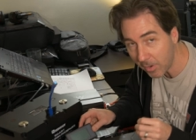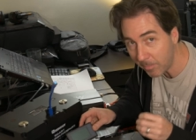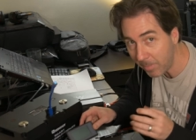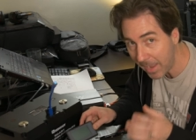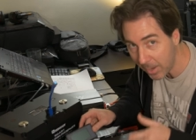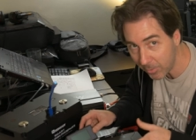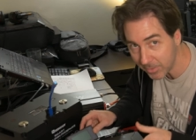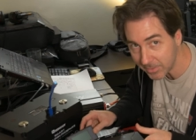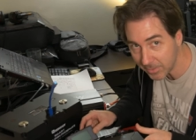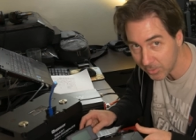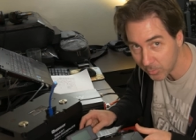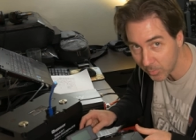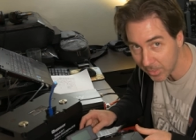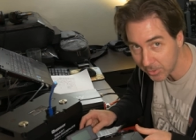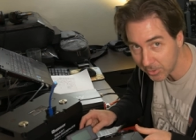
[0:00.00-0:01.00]
our power
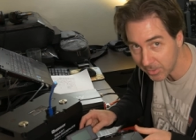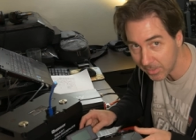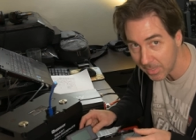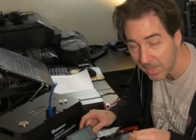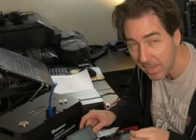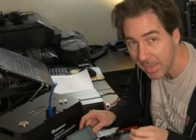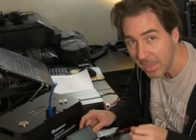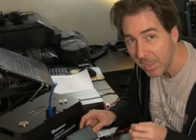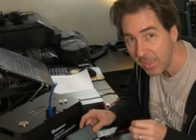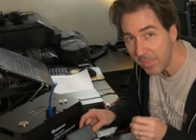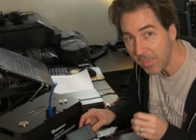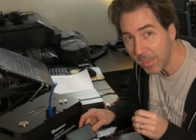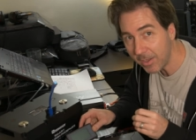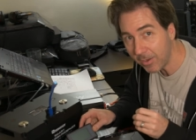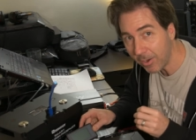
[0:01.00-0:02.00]
situation,
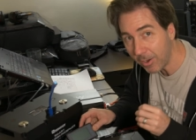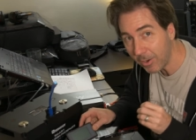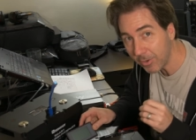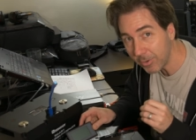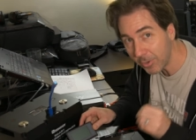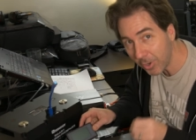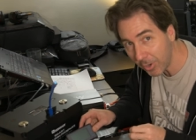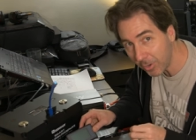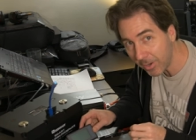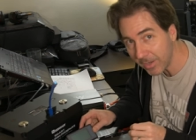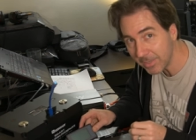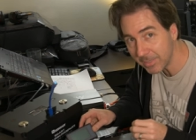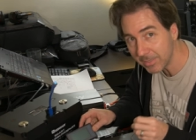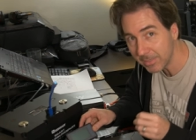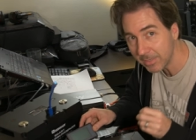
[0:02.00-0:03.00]
than our
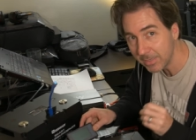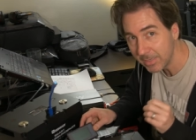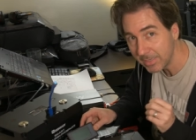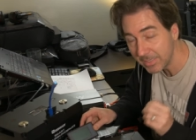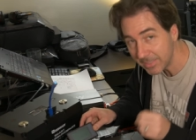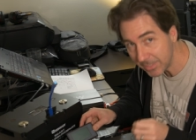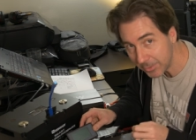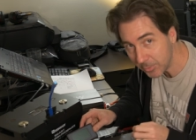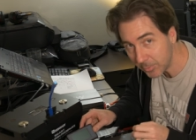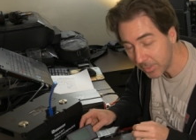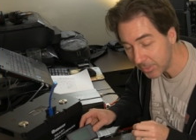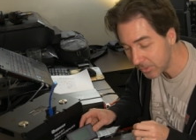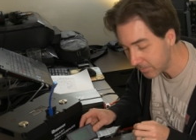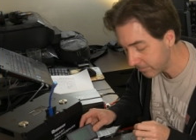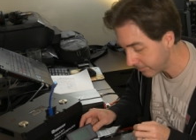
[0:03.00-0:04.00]
current
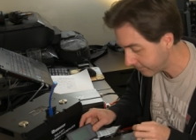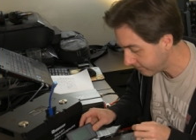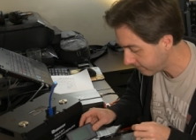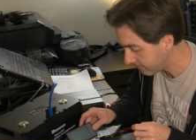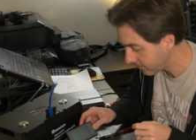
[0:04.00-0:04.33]
situation.